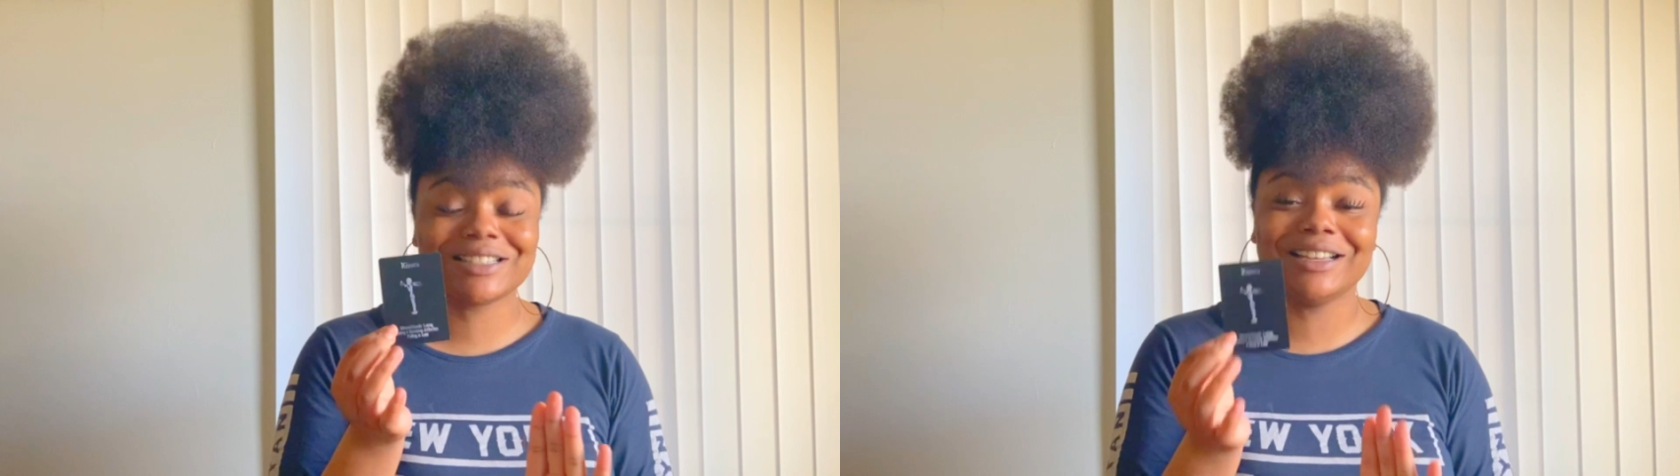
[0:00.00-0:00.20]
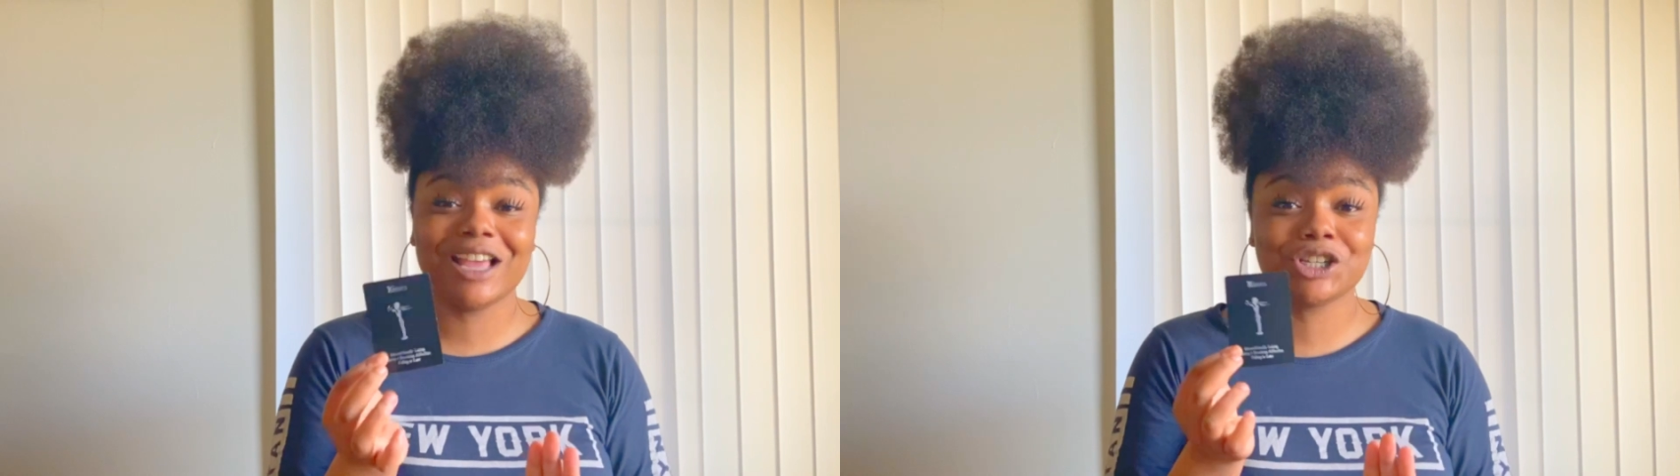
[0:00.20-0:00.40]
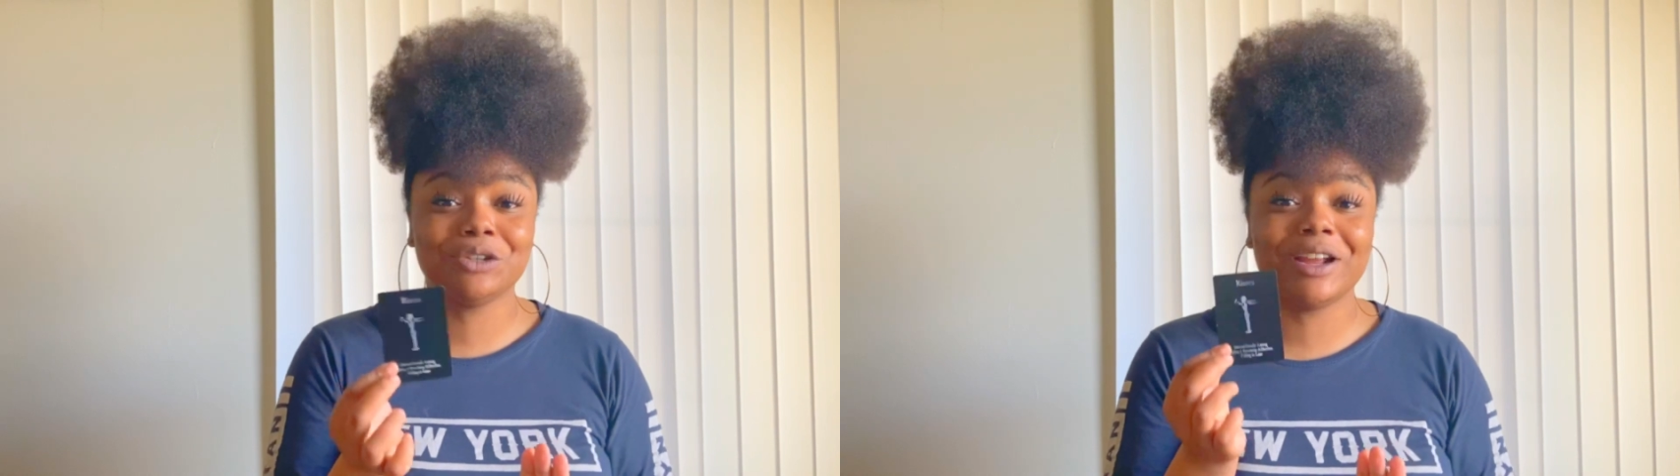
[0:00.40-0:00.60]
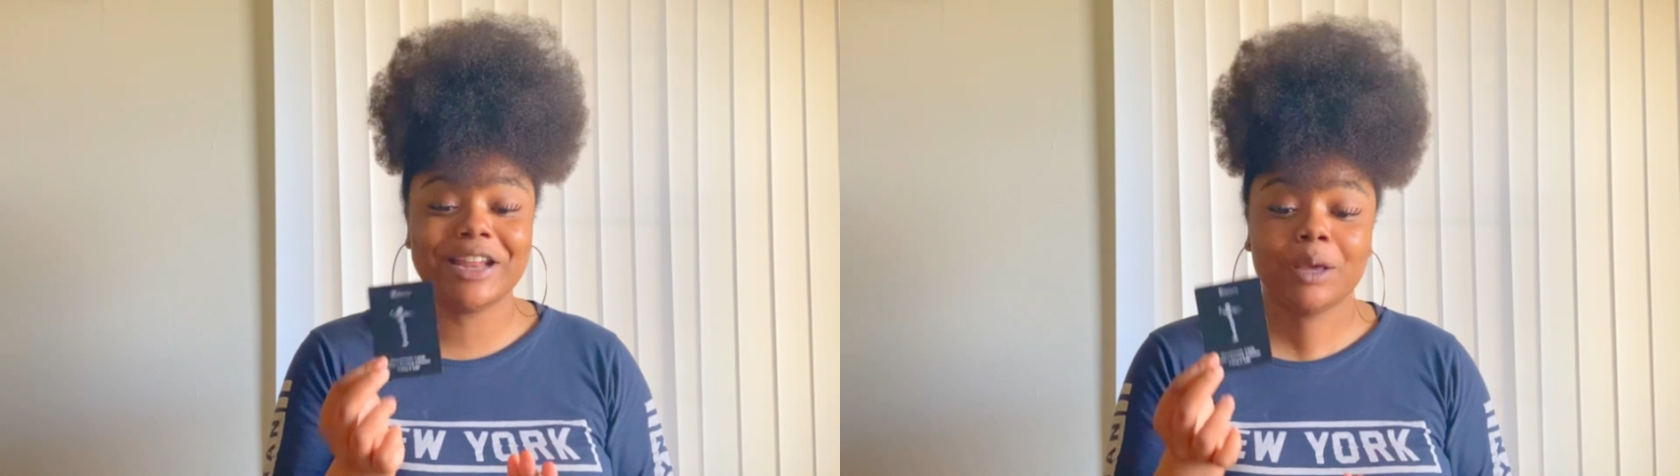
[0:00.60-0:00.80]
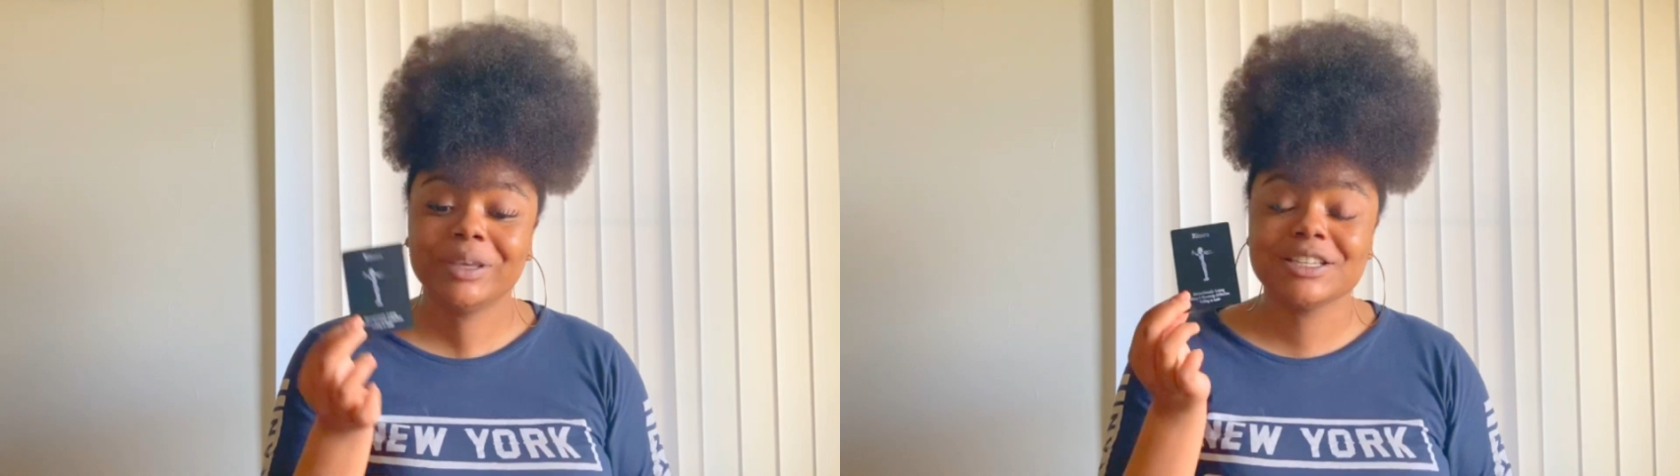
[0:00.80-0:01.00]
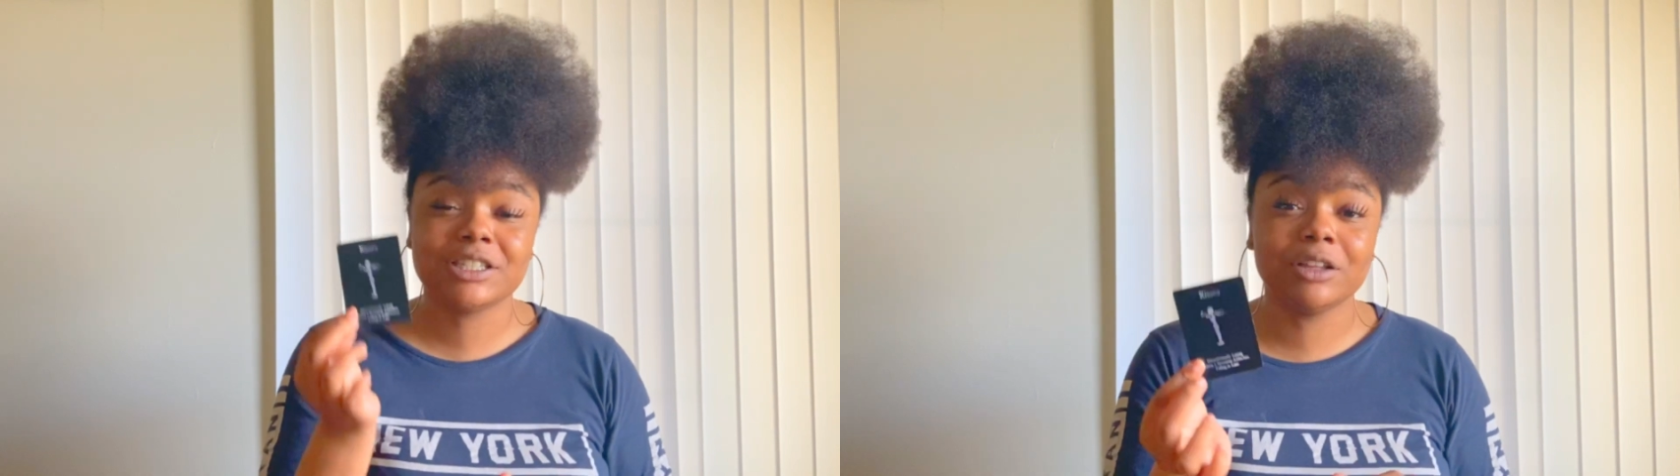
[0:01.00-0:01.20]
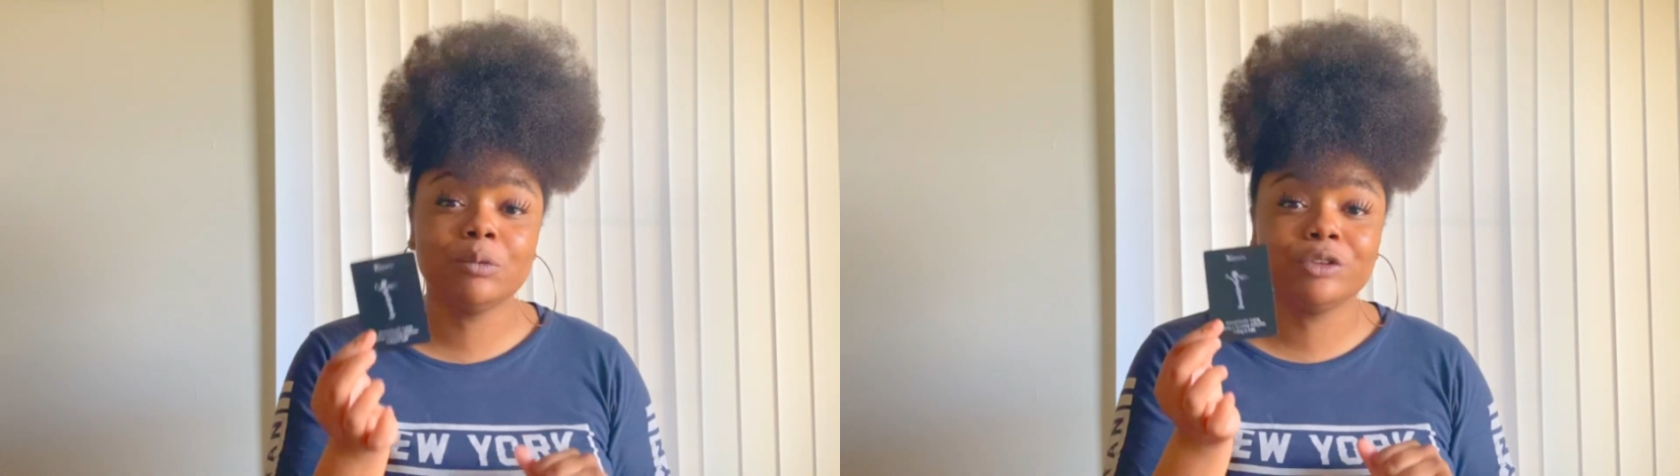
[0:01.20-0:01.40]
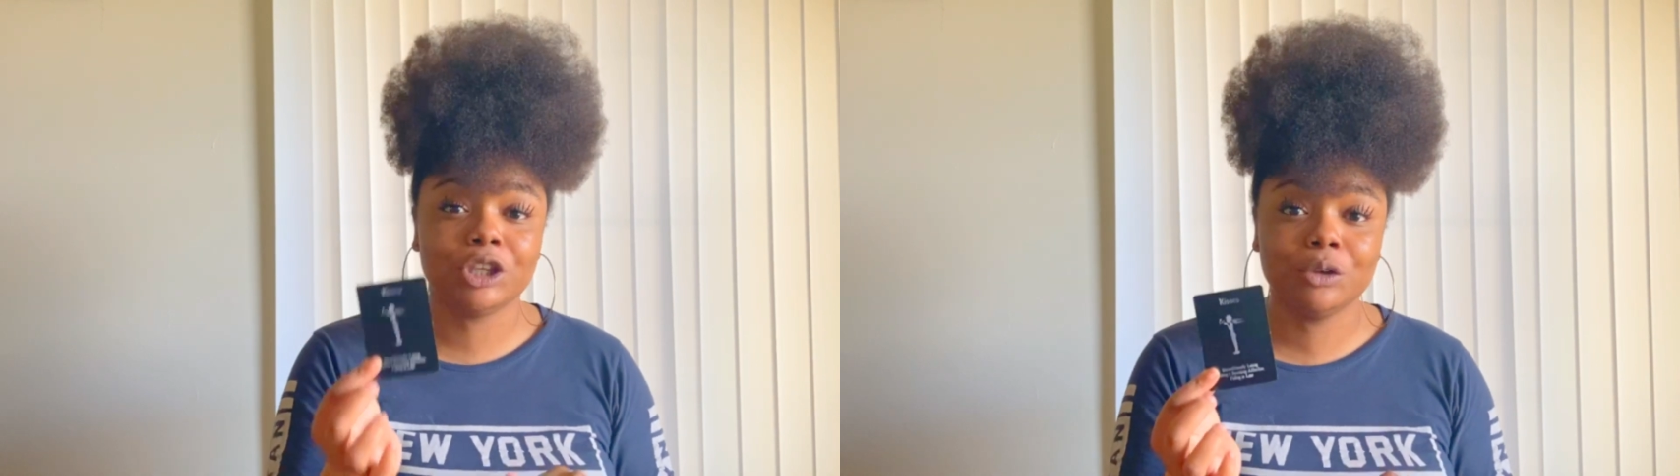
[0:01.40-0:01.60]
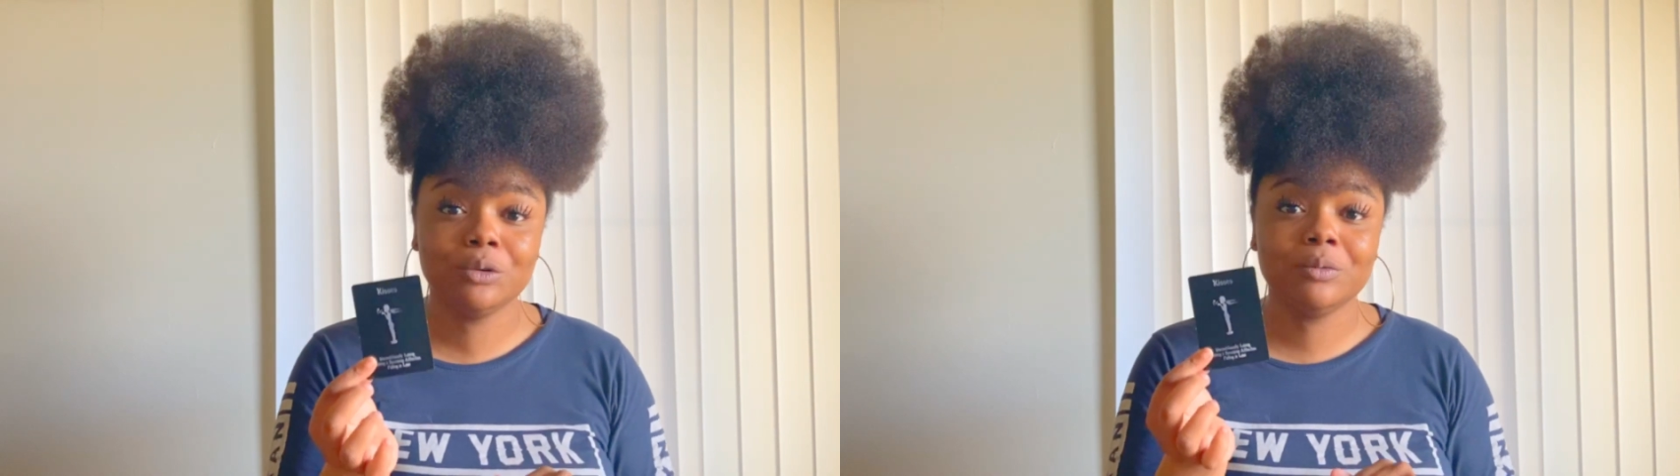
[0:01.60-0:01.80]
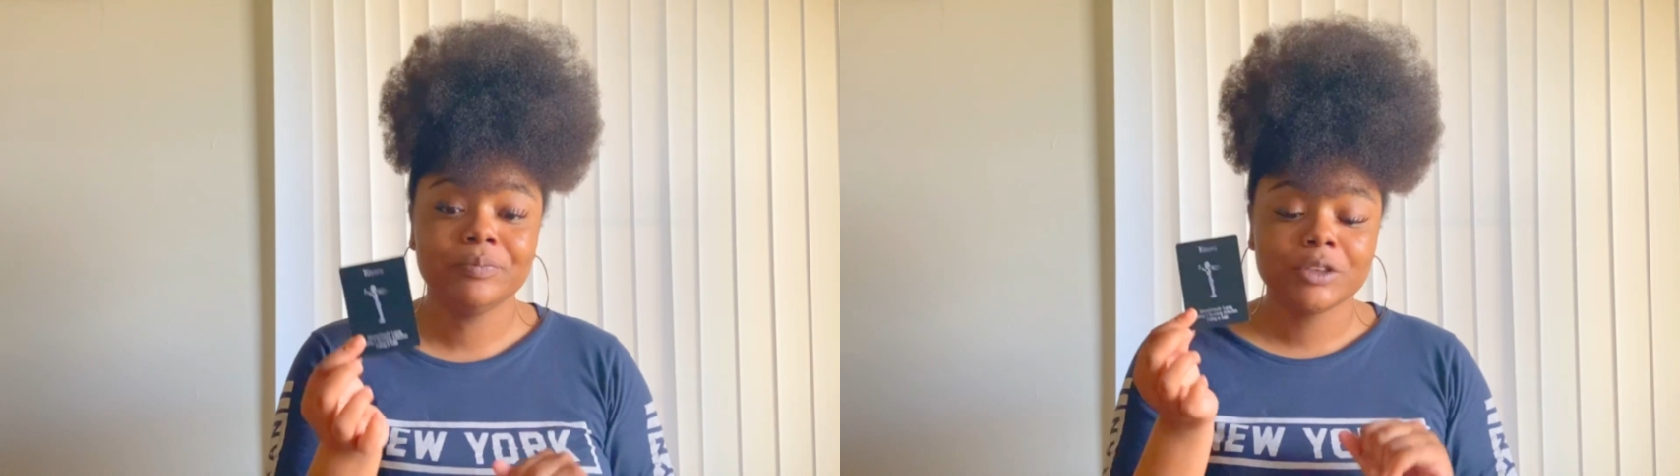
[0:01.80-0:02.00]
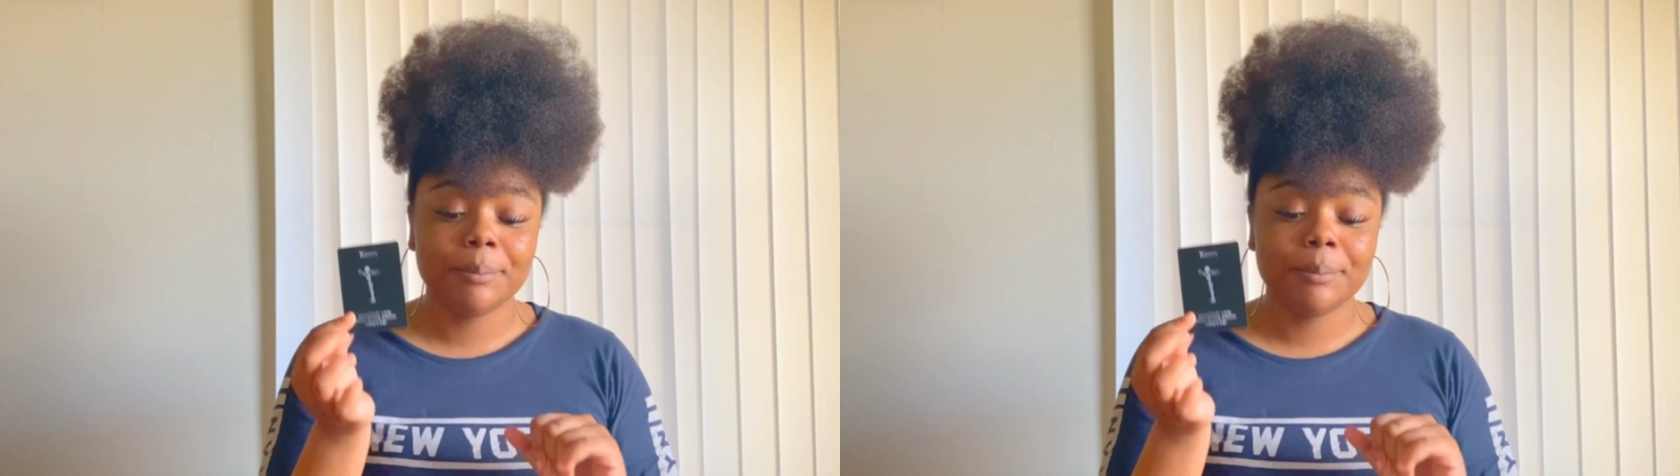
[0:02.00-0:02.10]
connection right now, because dealing with you